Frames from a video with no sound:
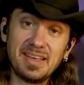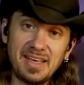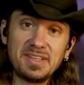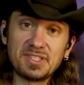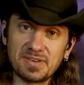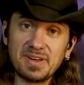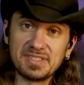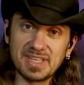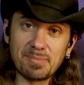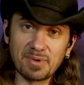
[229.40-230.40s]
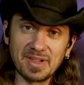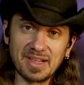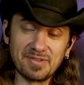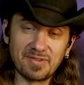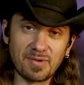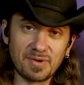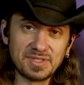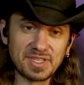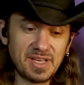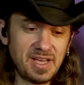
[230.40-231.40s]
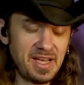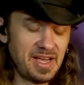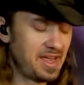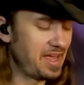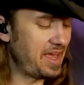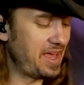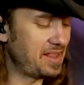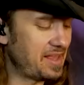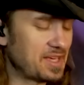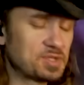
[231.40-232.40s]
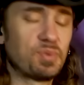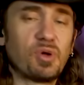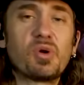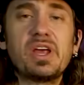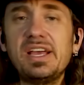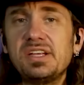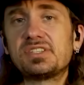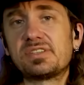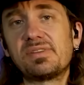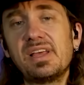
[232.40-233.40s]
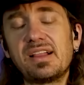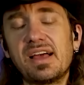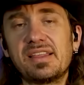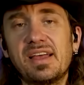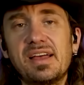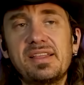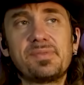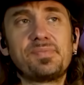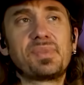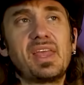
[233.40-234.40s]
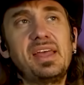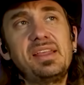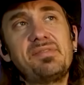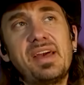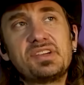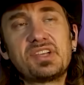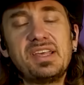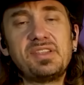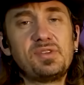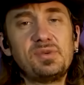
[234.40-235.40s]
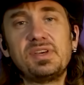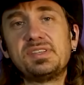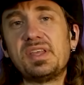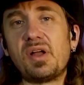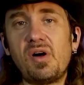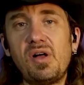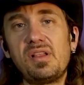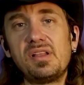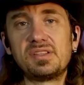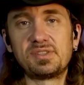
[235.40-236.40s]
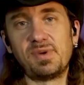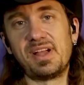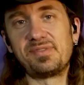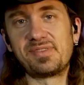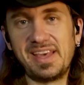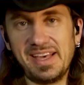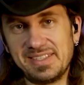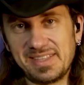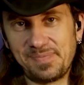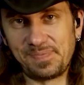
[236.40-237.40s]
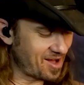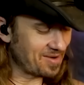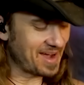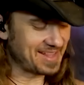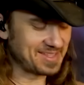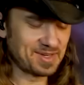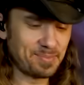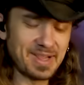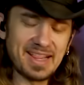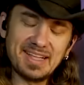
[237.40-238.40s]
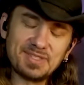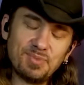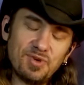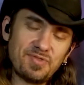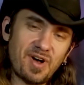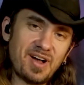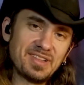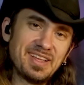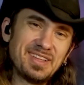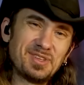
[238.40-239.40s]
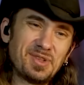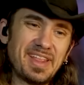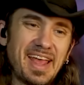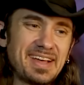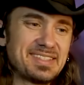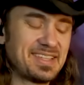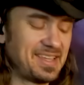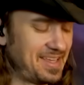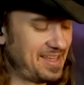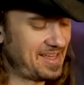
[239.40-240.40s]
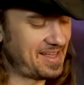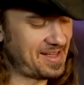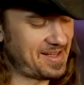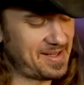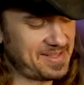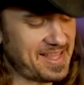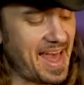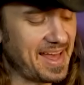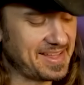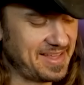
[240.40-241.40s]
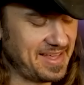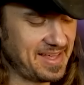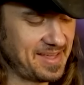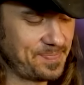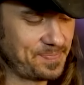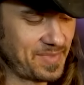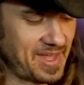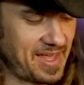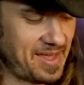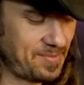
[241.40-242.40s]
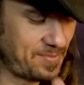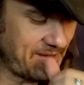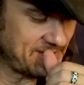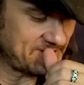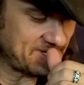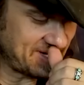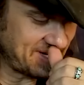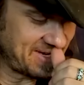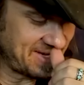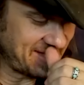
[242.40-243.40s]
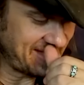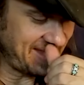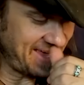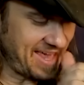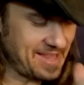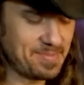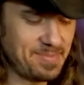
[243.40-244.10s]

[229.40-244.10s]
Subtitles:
each string separately, of course, and explore each string like that, and eventually do this in all 12 keys. All right, but let's move on to the next tactic, which hit